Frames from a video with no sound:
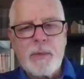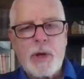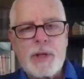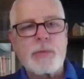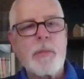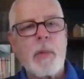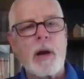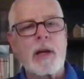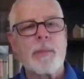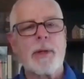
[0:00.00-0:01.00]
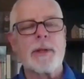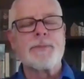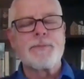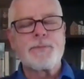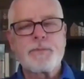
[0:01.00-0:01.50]
was
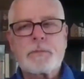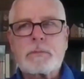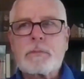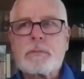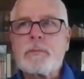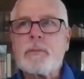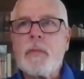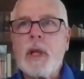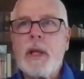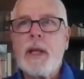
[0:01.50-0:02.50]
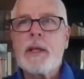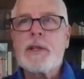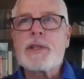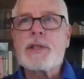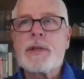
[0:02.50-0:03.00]
remarkable
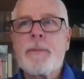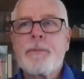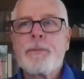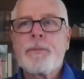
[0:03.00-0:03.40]
is,